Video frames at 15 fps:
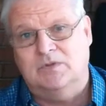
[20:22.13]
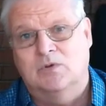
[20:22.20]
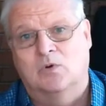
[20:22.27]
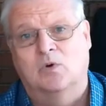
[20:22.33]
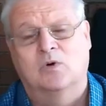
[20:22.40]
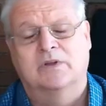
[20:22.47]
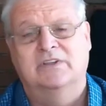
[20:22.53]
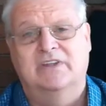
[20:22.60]

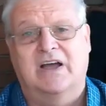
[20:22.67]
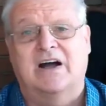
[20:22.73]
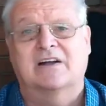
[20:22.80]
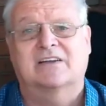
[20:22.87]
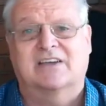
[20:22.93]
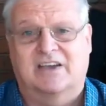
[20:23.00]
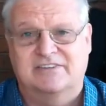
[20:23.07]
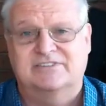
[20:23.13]
Or in our
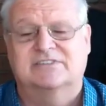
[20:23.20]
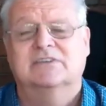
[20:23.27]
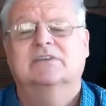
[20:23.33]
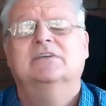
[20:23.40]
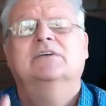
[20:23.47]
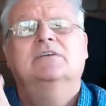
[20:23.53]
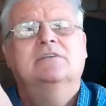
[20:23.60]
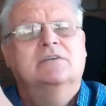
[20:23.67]
case,
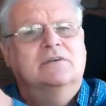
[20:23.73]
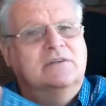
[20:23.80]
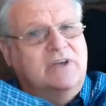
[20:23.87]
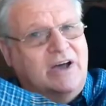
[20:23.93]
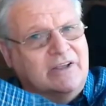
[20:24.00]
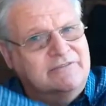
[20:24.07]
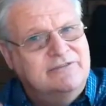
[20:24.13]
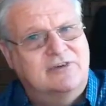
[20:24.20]

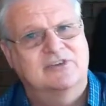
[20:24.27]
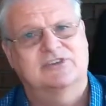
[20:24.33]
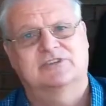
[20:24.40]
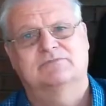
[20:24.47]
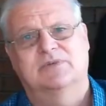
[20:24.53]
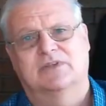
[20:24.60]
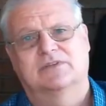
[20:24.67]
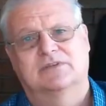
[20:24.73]

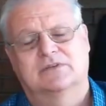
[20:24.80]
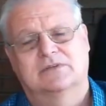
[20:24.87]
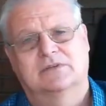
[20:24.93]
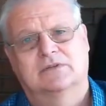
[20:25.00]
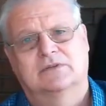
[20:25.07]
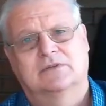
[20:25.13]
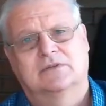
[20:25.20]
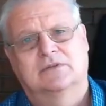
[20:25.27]
advancement.
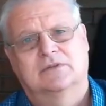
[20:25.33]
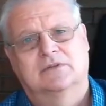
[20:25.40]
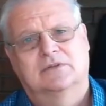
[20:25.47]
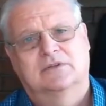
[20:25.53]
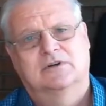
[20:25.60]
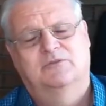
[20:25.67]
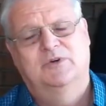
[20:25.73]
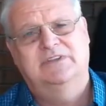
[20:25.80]

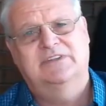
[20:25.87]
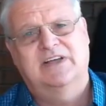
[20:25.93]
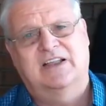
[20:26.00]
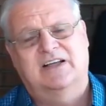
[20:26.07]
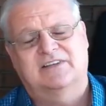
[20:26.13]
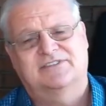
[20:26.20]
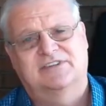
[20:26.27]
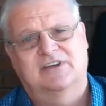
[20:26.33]
If we tell
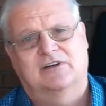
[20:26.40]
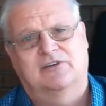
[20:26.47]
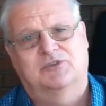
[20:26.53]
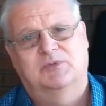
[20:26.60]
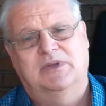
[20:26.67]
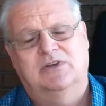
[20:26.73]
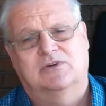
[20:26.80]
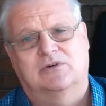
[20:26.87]

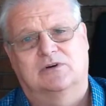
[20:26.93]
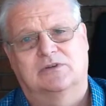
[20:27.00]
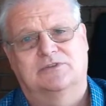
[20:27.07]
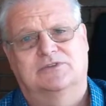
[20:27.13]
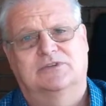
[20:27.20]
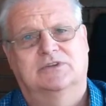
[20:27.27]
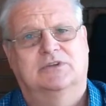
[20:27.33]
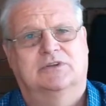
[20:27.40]
ourselves we
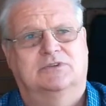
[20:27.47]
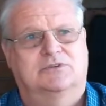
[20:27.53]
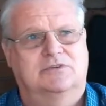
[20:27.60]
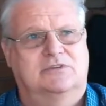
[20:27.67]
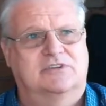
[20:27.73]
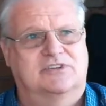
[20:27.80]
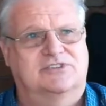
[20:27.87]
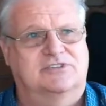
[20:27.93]
can't
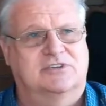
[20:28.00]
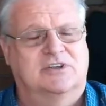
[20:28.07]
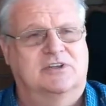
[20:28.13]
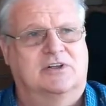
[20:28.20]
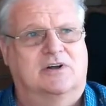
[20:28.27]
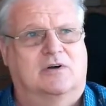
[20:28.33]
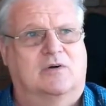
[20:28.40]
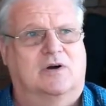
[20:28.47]
do this,
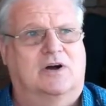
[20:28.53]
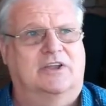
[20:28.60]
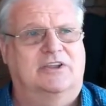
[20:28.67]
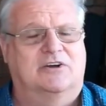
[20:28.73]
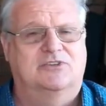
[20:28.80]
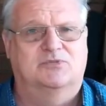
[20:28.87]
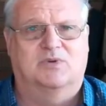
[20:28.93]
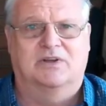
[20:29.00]
or I
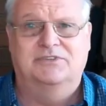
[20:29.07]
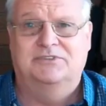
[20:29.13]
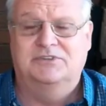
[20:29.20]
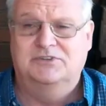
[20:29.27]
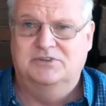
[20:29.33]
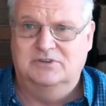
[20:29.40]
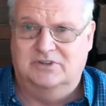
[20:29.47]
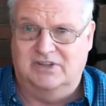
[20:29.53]
don't want to
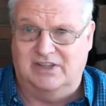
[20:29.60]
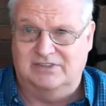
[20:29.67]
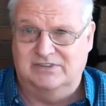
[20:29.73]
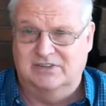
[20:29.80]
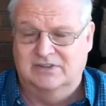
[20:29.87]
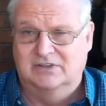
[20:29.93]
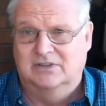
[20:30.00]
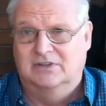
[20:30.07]
do
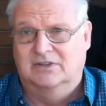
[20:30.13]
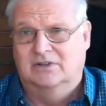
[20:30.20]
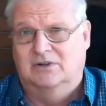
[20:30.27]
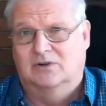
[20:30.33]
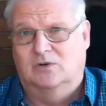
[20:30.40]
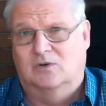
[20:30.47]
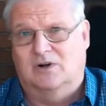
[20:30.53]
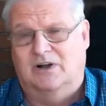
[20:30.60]
that,
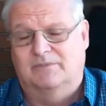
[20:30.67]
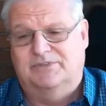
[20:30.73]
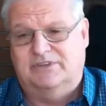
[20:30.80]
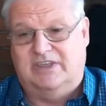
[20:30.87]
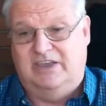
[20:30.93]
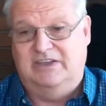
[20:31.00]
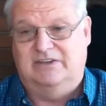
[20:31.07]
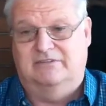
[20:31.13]
or I'm
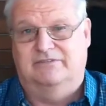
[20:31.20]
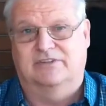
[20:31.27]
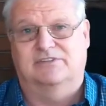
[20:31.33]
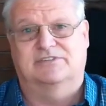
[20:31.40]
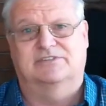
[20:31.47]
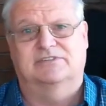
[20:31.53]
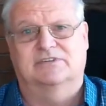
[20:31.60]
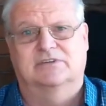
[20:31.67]
scared of
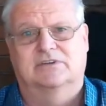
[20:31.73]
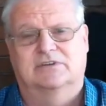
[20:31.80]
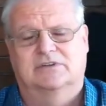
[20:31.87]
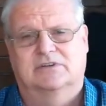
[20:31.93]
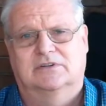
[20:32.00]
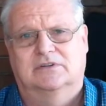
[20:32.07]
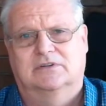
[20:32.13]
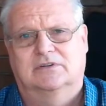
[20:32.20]
this,
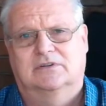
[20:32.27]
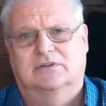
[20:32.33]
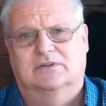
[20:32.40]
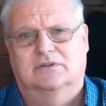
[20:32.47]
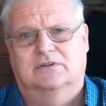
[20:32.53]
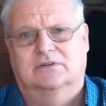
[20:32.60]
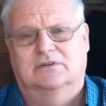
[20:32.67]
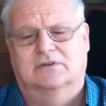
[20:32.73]

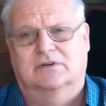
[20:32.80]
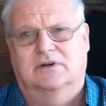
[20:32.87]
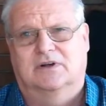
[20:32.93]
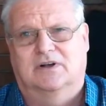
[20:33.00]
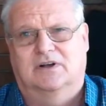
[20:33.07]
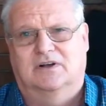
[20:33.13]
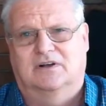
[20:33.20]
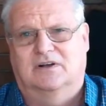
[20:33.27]

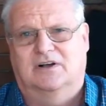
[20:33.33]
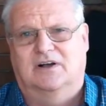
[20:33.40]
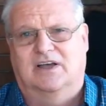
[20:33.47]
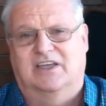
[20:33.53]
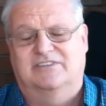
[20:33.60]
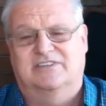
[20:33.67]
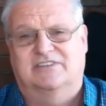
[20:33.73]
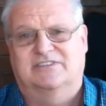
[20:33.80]
I
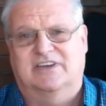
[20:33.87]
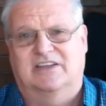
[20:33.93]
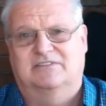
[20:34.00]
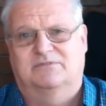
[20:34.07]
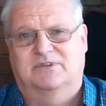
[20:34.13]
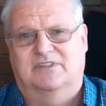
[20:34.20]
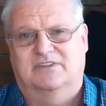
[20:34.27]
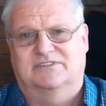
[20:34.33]

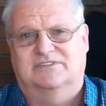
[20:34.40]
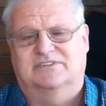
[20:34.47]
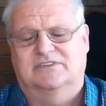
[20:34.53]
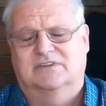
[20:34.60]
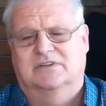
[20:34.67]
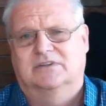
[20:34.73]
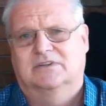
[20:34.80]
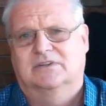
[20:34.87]
hesitate with this,